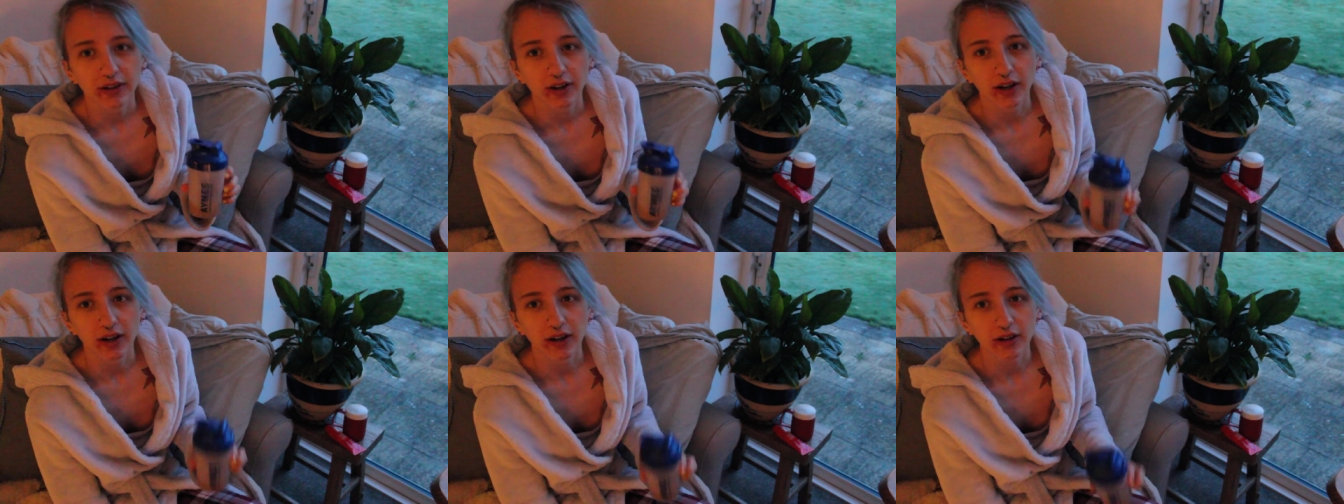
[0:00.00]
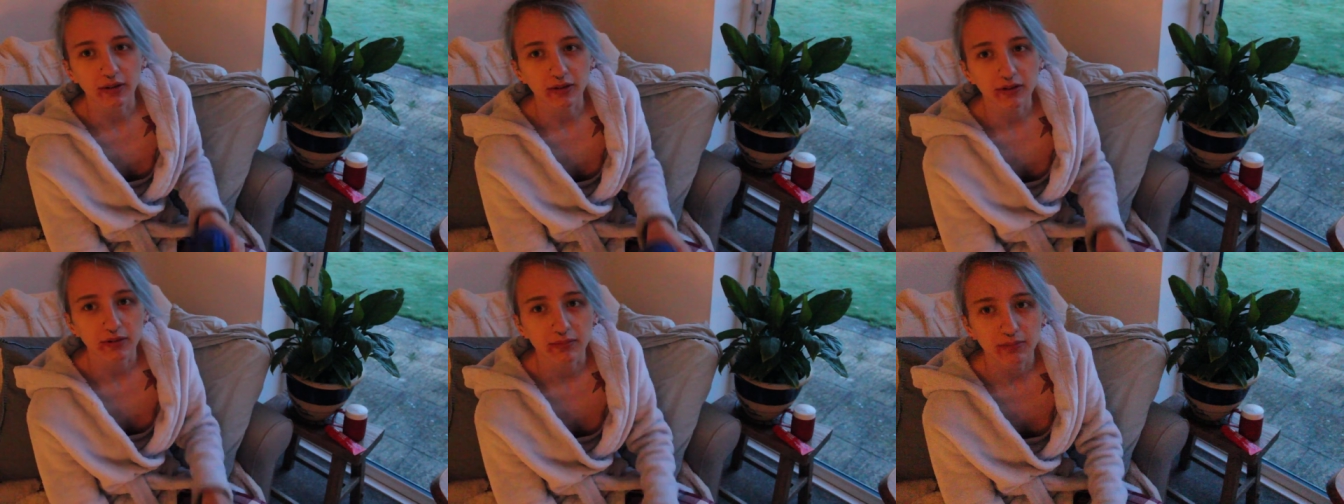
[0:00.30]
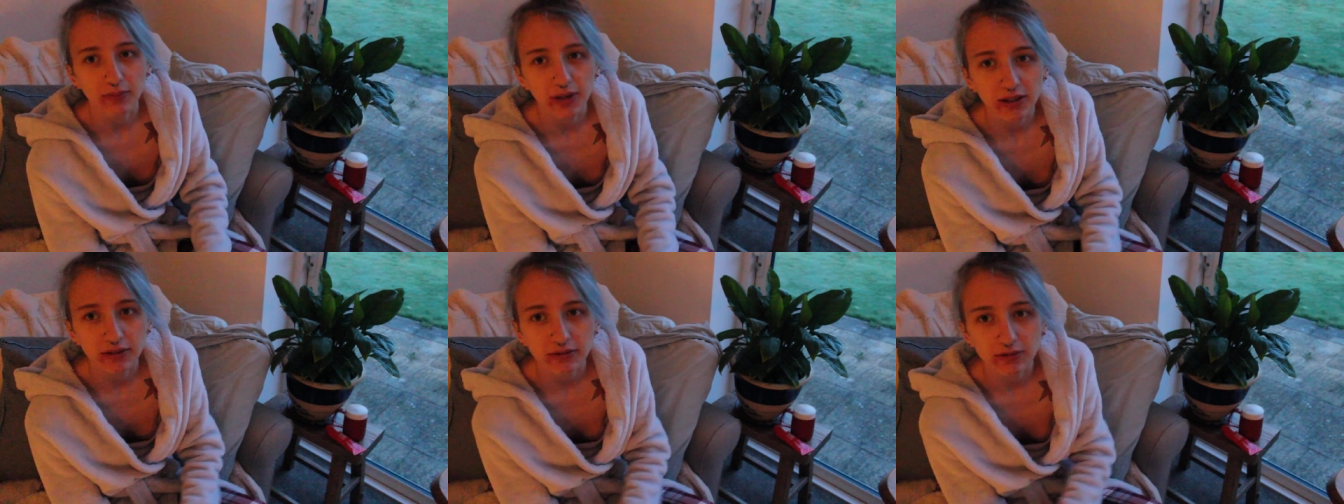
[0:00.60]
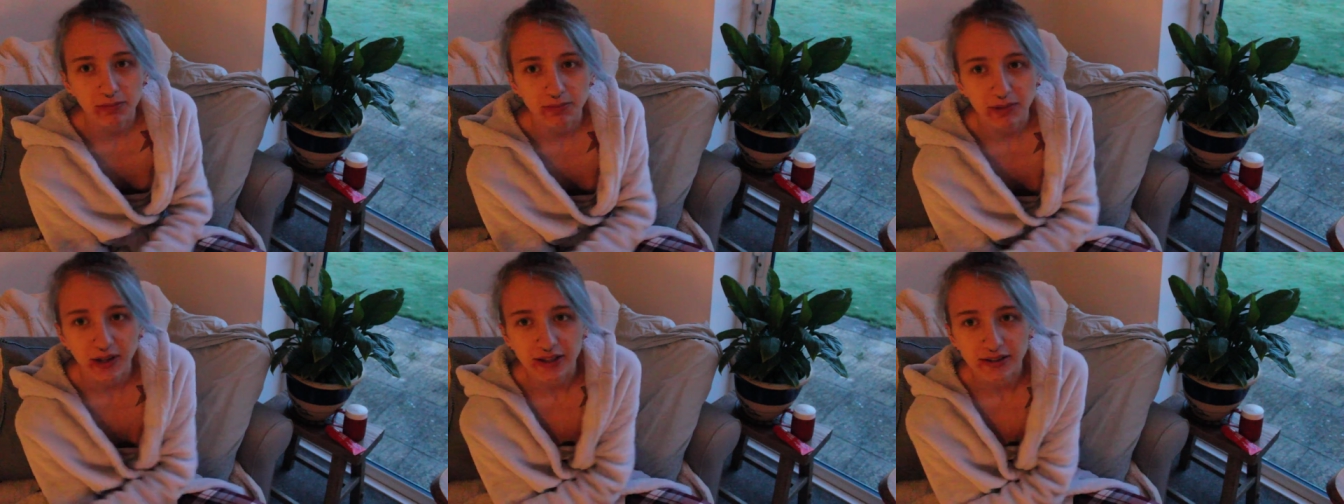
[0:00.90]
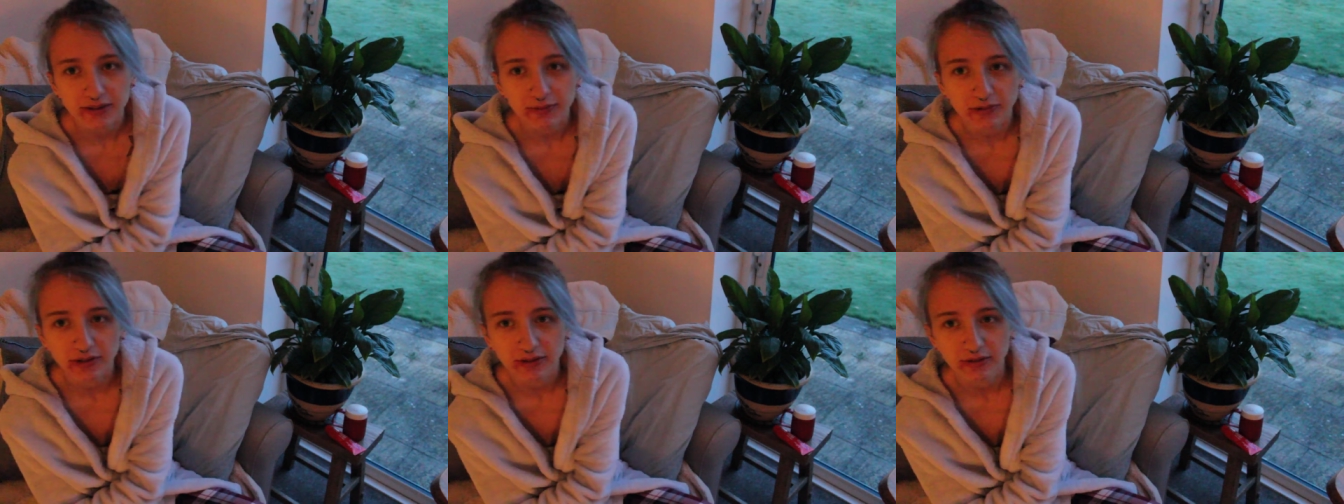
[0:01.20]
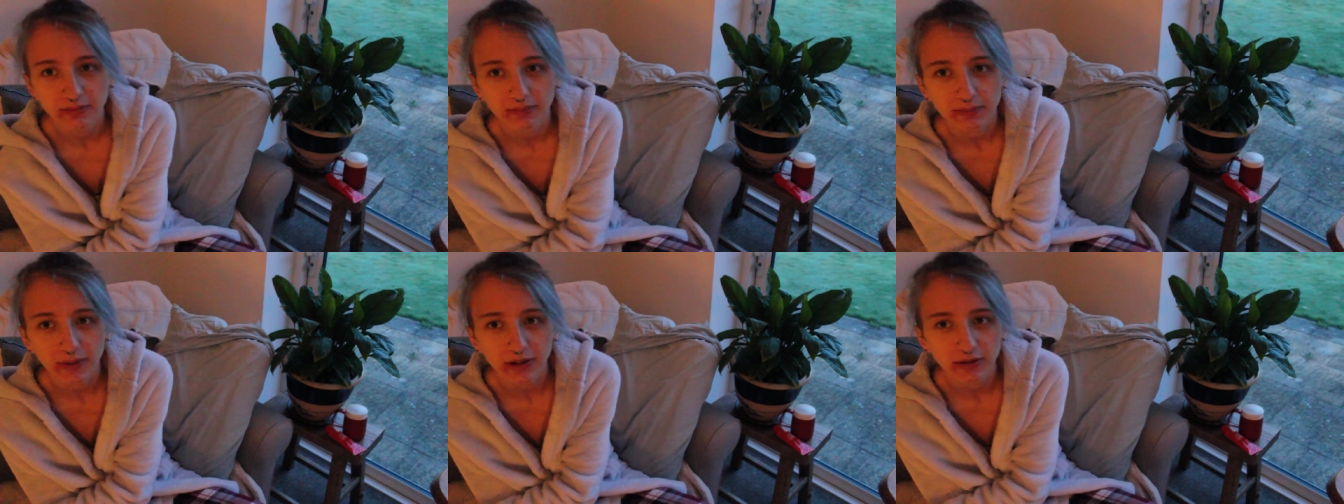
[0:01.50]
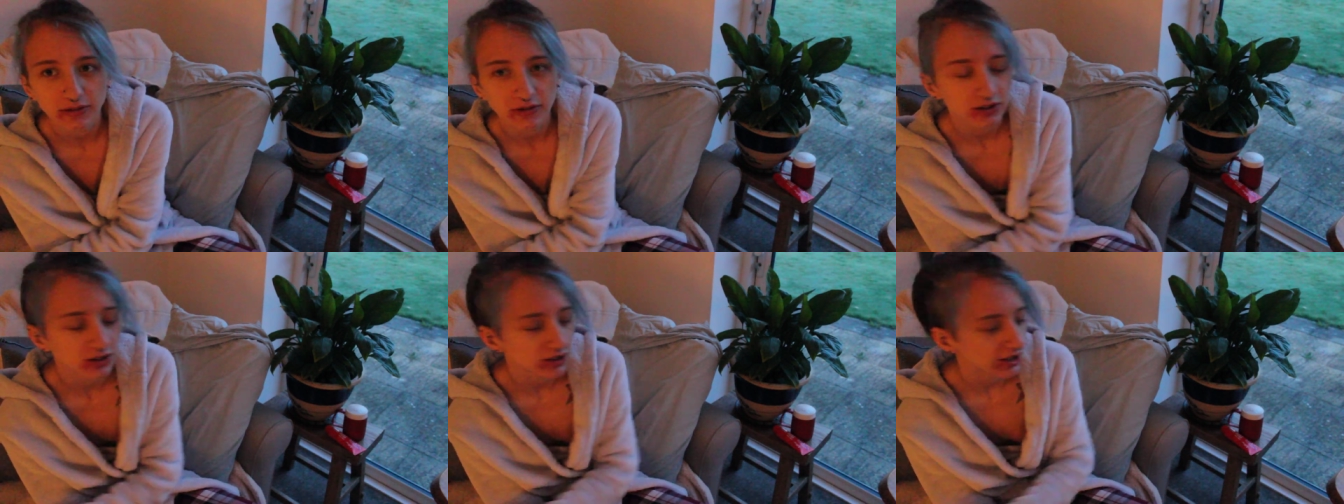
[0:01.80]
uh, meal replacement
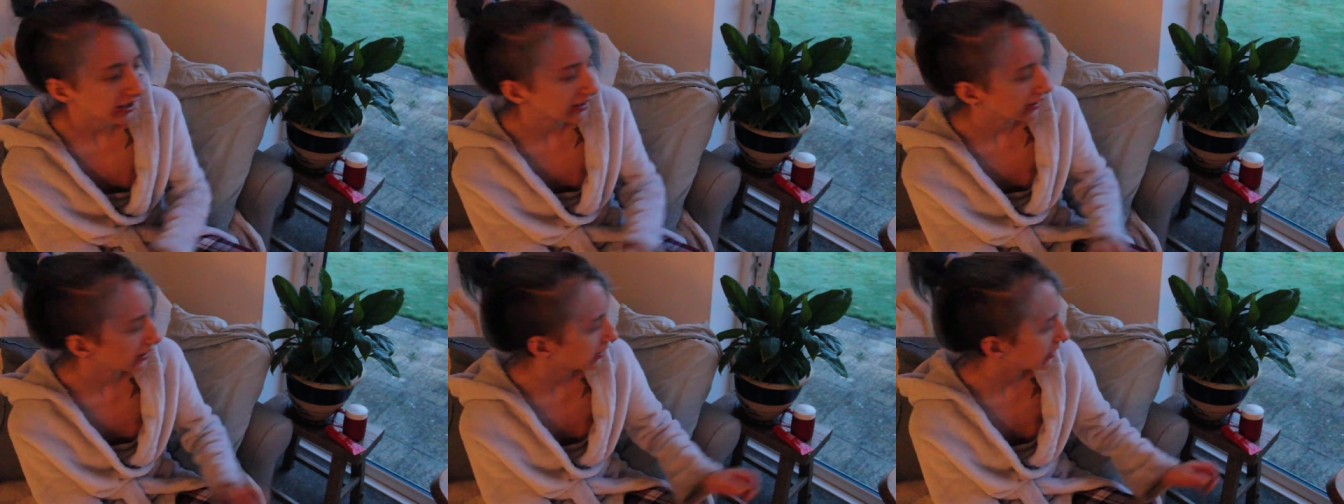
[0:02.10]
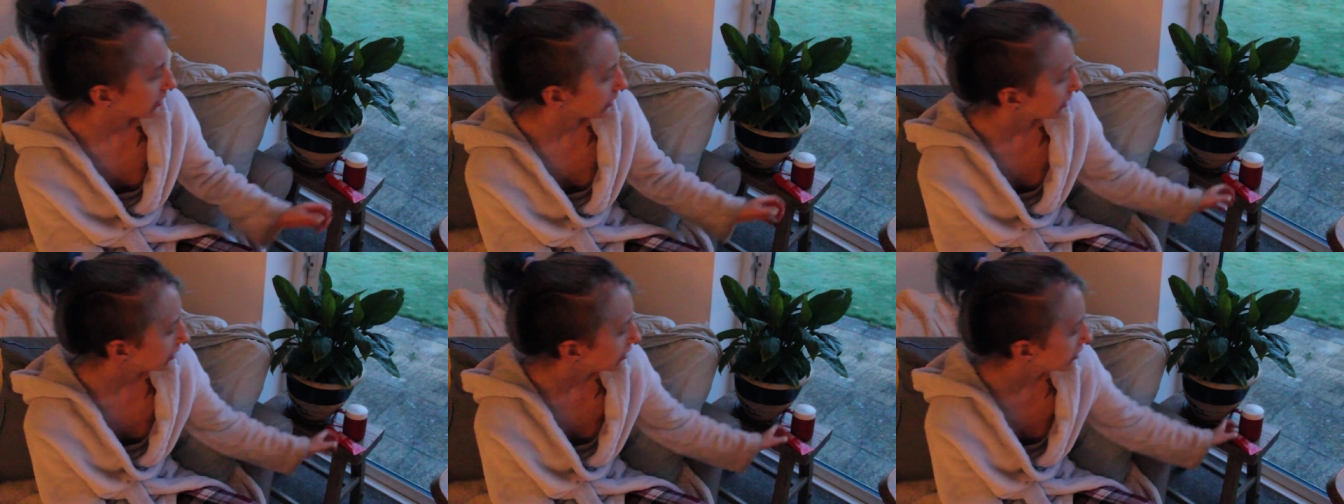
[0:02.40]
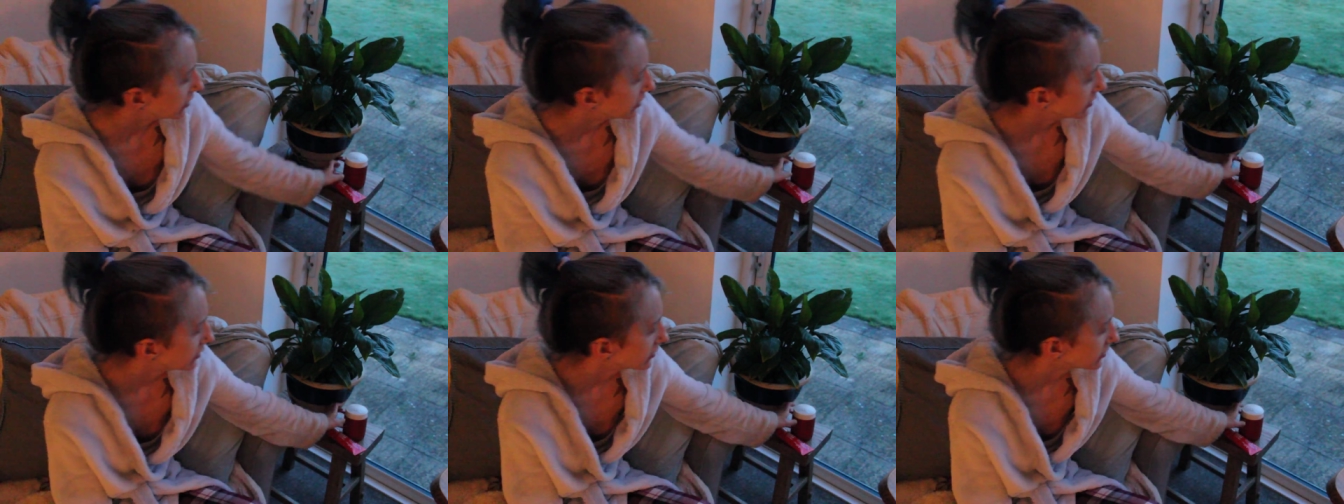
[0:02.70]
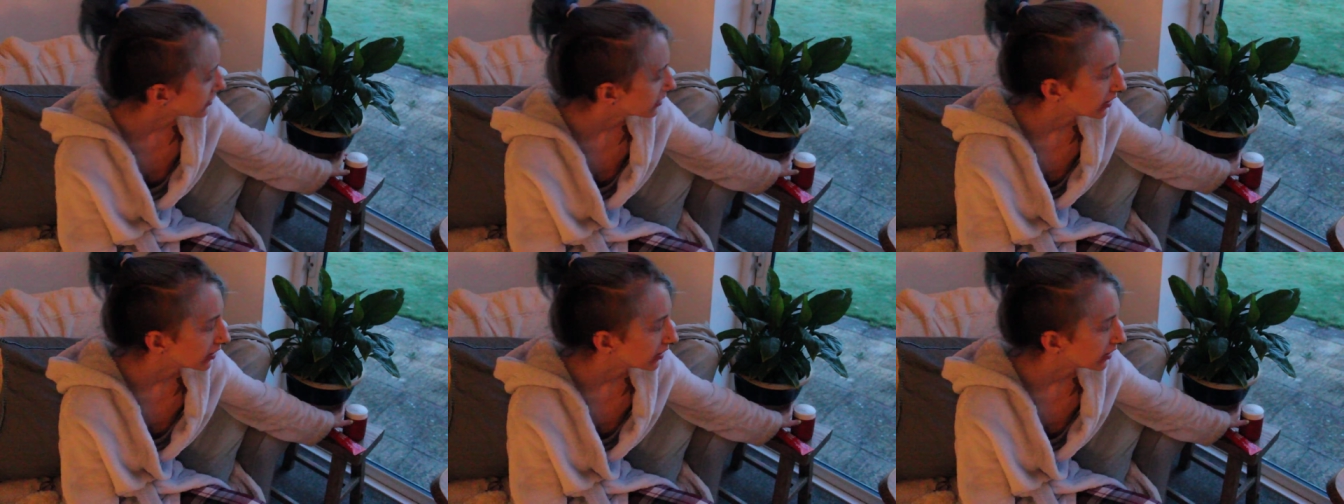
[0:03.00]
milkshake and